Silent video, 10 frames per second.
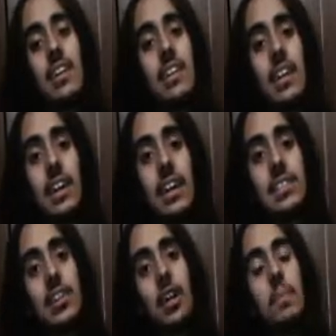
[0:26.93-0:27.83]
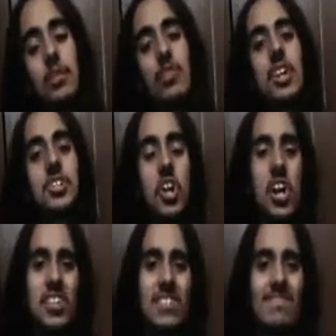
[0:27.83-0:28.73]
let's talk about Drake and
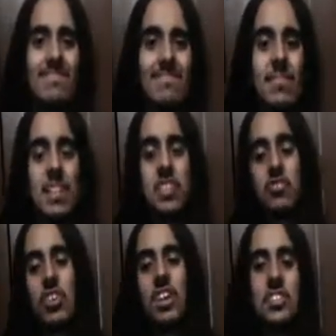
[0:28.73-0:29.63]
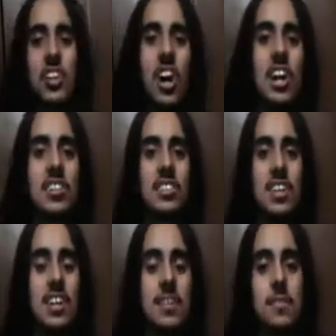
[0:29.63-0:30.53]
Josh. Drake and Josh
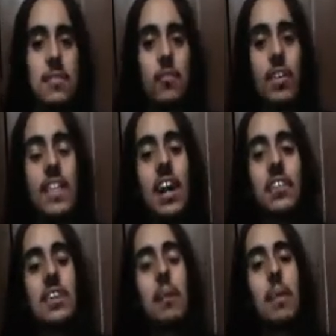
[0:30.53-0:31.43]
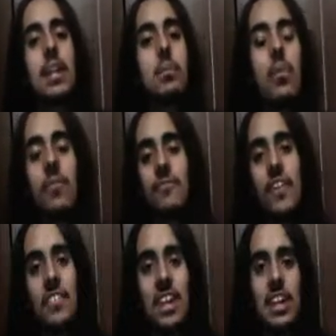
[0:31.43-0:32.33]
is, without a doubt, my #1
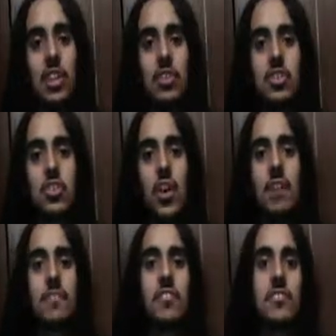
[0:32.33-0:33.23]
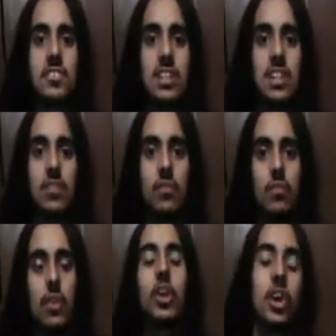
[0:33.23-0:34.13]
favorite Nickelodeon show I've ever seen,
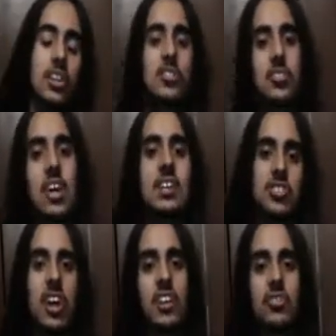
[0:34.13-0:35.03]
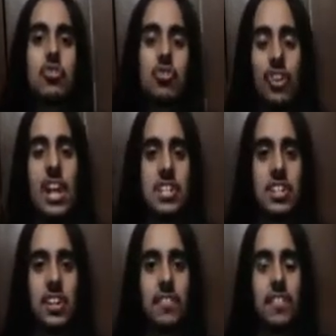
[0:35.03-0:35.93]
regardless of Dan Schneider's
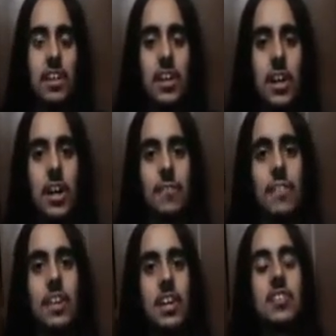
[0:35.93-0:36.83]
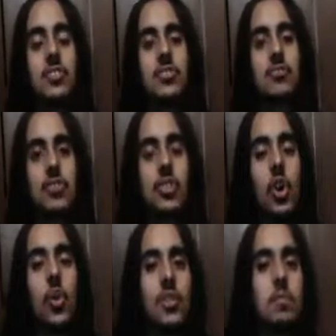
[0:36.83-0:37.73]
creation of his
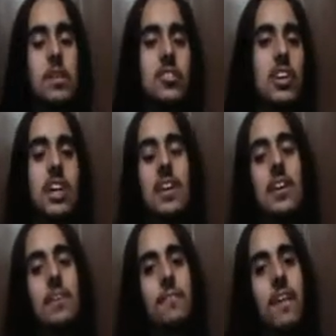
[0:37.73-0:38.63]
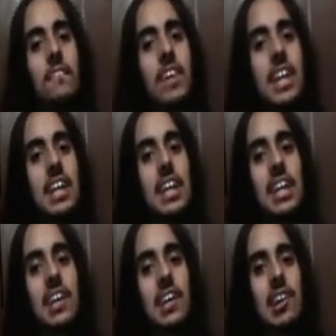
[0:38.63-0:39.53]
shows, especially from Kenan
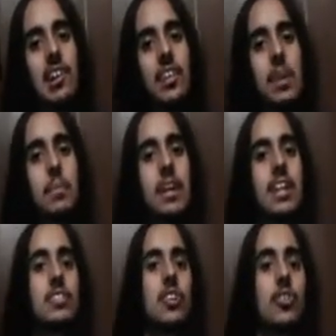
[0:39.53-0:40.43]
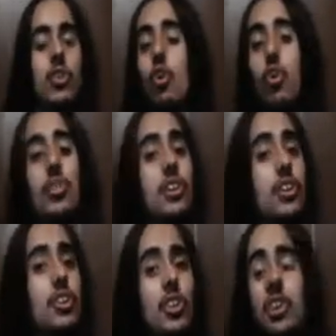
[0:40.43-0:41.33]
and Kel, the Amanda shows, all the
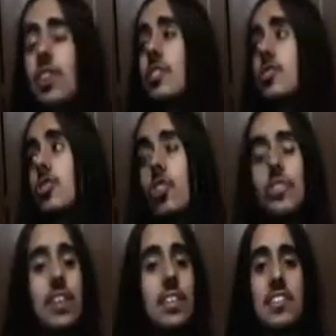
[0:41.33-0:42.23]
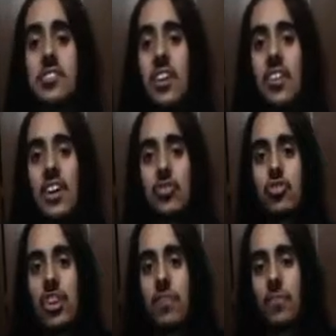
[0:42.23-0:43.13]
good shows that Dan Schneider has
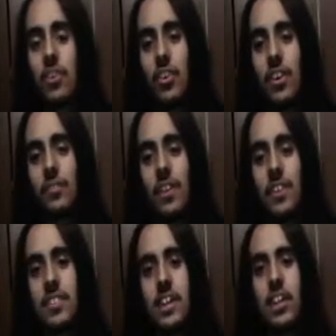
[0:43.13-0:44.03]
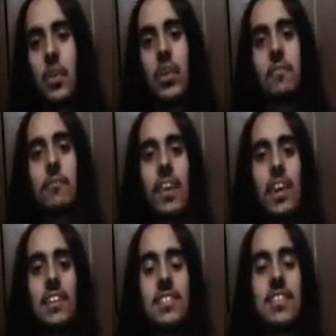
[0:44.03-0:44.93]
created for all of us Nickelodeon
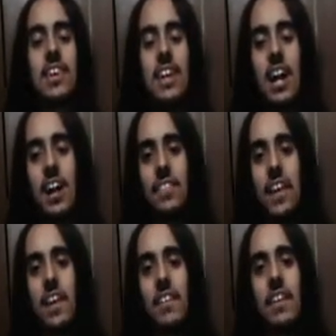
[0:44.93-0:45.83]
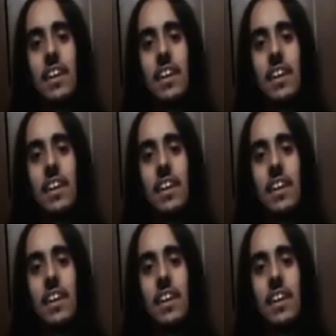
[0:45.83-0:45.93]
fans out there.